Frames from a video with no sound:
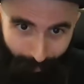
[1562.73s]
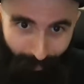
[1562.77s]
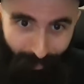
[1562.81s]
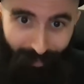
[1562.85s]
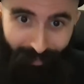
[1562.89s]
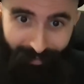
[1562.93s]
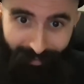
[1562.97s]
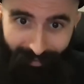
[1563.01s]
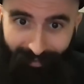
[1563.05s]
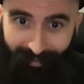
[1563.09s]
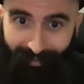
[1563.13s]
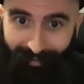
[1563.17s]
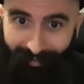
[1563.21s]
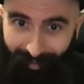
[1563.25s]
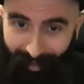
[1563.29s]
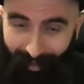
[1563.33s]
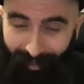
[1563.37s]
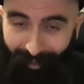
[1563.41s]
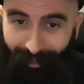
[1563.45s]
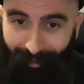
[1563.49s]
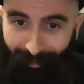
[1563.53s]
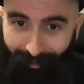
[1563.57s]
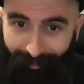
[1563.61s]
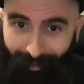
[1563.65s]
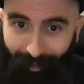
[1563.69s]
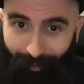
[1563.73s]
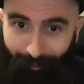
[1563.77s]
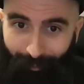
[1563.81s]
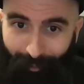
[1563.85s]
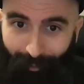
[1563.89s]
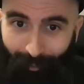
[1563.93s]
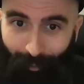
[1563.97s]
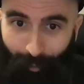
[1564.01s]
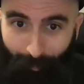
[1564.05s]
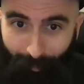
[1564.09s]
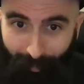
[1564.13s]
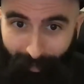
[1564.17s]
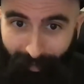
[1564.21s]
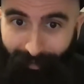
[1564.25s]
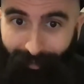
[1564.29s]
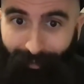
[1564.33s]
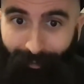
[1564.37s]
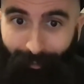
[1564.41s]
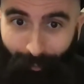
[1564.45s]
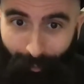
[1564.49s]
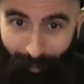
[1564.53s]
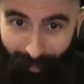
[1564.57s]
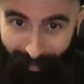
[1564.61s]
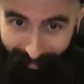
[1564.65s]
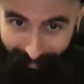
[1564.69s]
is a secondary dominant,
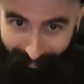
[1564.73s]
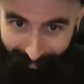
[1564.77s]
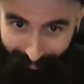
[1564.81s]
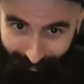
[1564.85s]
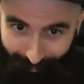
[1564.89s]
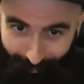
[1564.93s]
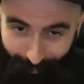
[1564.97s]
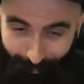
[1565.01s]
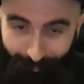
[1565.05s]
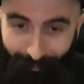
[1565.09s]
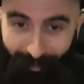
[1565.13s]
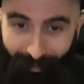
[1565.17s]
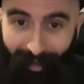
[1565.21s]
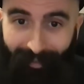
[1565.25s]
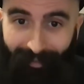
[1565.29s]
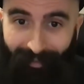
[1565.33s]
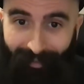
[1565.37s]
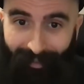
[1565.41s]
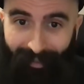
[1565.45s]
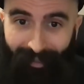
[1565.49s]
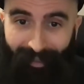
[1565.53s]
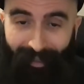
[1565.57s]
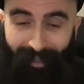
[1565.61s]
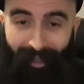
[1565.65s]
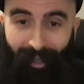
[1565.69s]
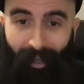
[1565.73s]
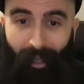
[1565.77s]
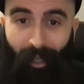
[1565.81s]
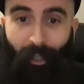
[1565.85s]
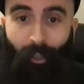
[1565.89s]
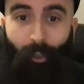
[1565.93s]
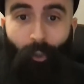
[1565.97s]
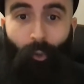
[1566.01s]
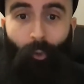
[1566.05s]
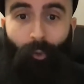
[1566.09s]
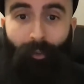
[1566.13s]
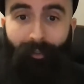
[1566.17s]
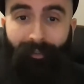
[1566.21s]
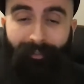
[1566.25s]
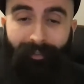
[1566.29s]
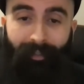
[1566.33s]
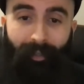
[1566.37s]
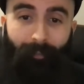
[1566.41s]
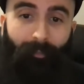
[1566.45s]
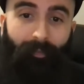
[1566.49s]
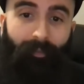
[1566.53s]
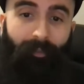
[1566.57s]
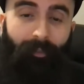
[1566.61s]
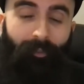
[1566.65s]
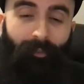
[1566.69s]
so it is already a chord
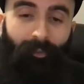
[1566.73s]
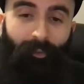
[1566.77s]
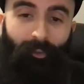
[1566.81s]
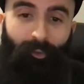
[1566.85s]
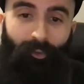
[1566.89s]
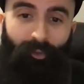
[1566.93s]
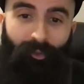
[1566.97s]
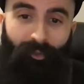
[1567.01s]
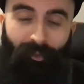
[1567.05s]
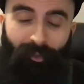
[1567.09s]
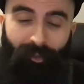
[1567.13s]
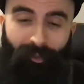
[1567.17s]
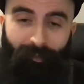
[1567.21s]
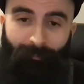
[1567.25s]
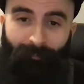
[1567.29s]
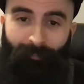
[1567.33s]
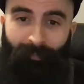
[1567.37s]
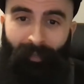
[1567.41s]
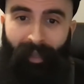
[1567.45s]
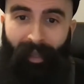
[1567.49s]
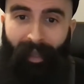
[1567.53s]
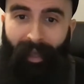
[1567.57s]
substitution.